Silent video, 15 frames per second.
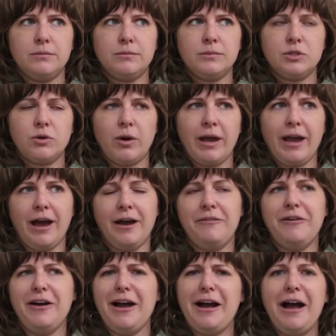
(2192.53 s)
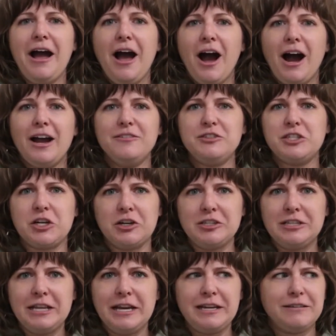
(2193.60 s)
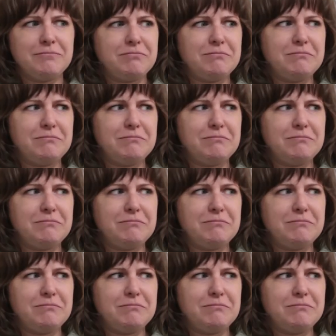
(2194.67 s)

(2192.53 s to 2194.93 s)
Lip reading: so I've started like